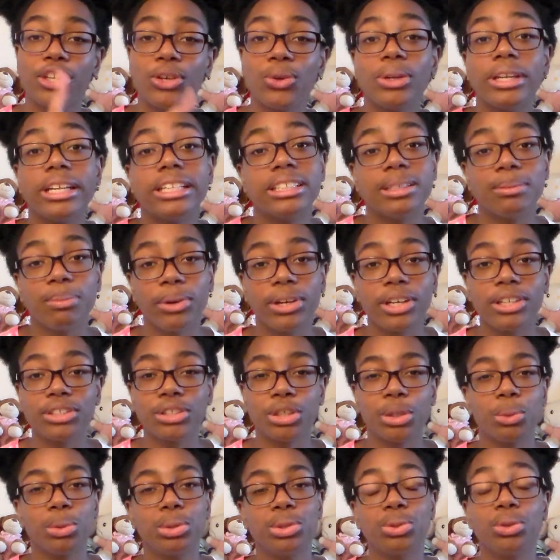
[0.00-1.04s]
you need to bring a
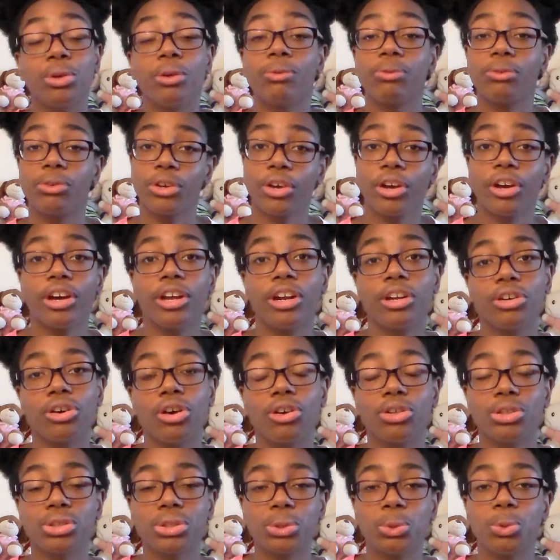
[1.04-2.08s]
school trip if you're going to
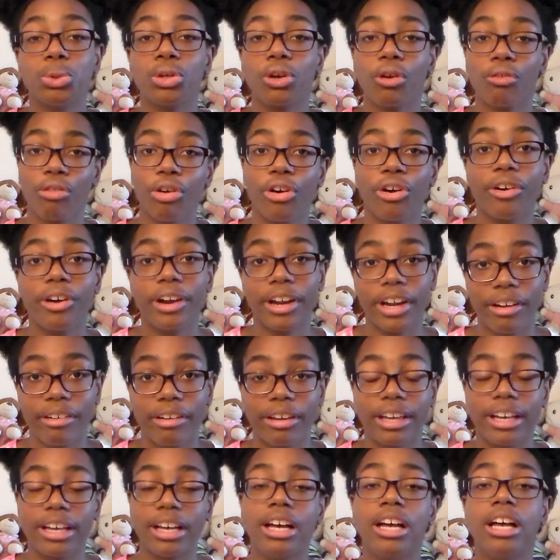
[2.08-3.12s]
go to school in a rural
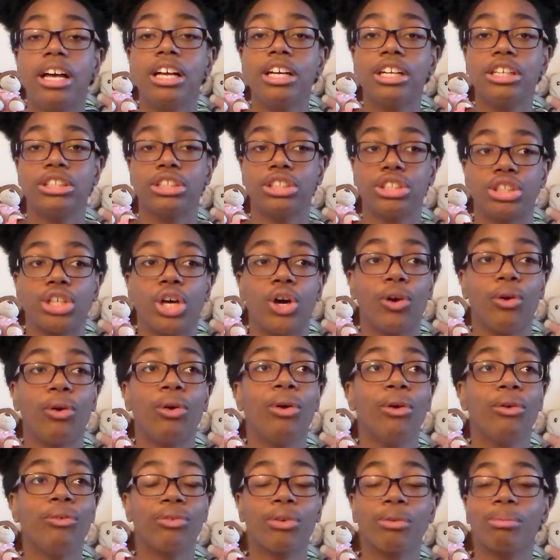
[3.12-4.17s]
area. So
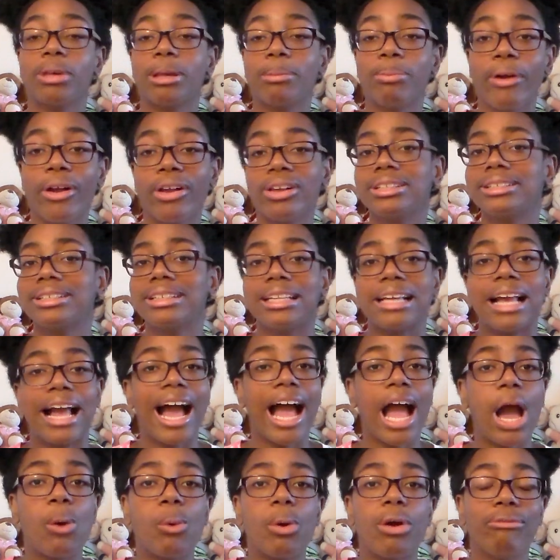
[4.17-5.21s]
for me personally,
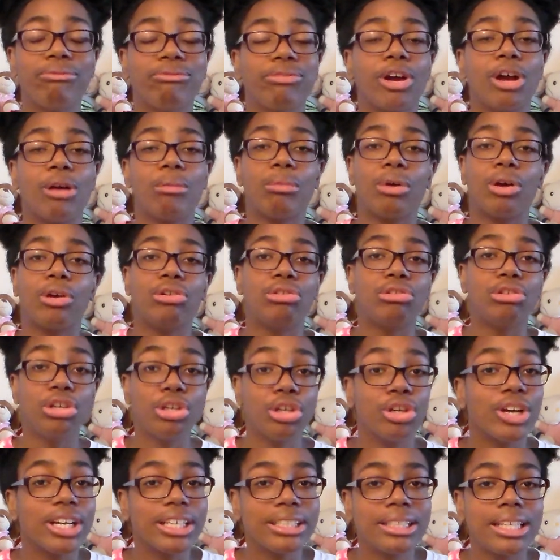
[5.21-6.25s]
I went from New
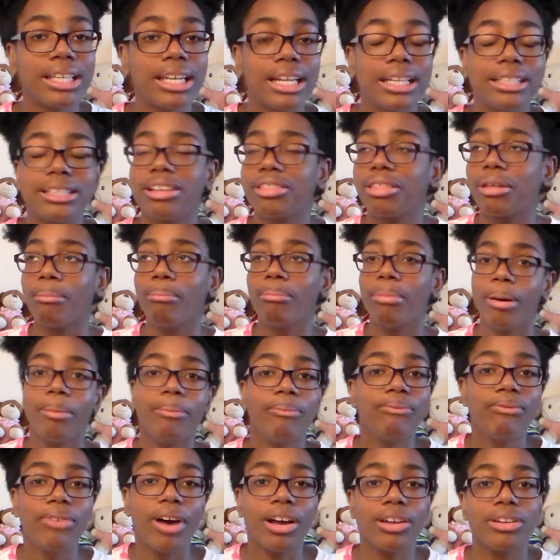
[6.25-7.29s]
York City to the
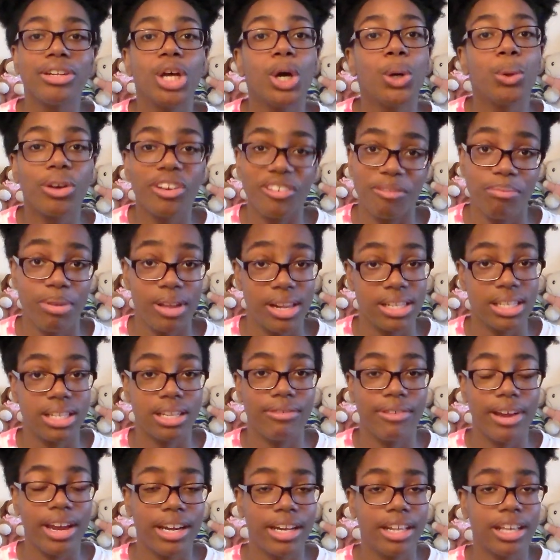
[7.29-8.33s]
bumfuck nowhere of
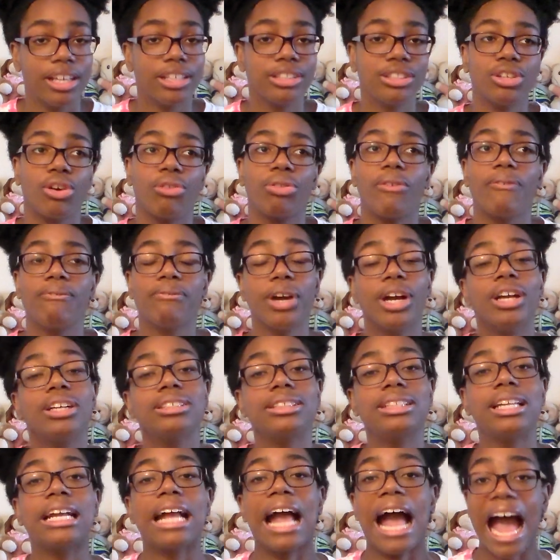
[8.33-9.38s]
Pennsylvania. So the
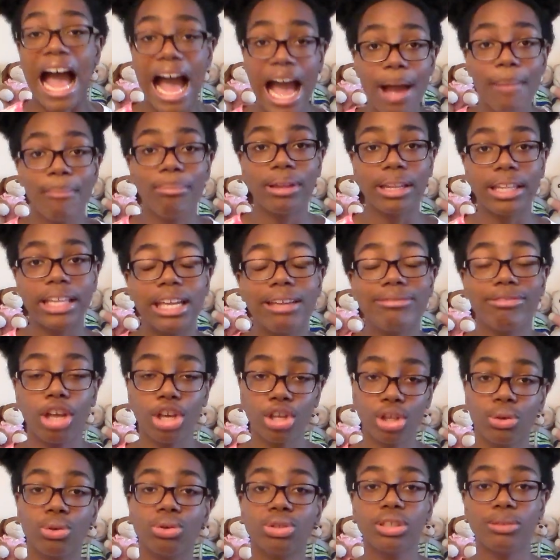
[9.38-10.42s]
first thing I believe
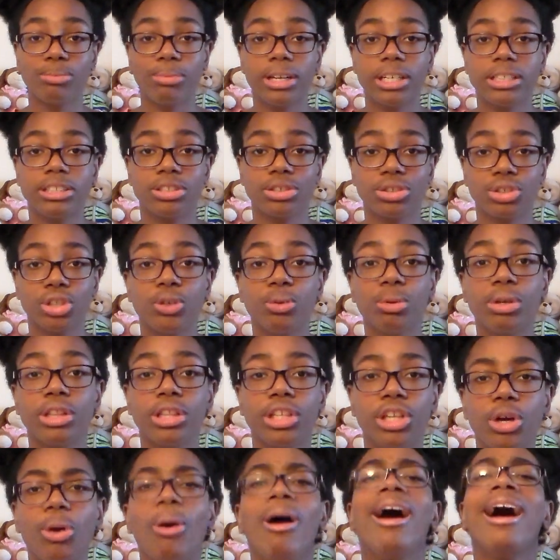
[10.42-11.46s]
that you should bring to school
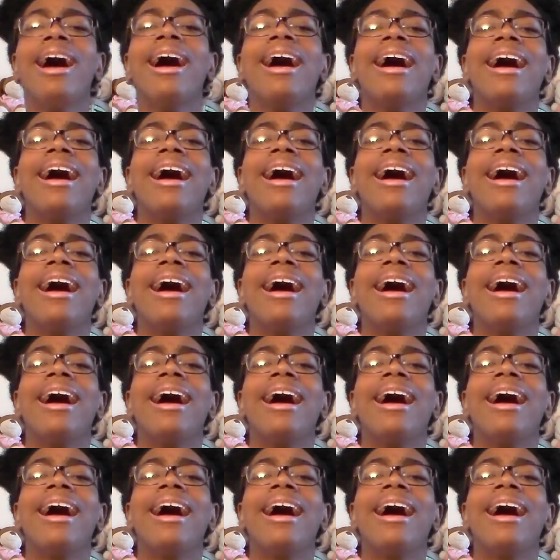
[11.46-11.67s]
with you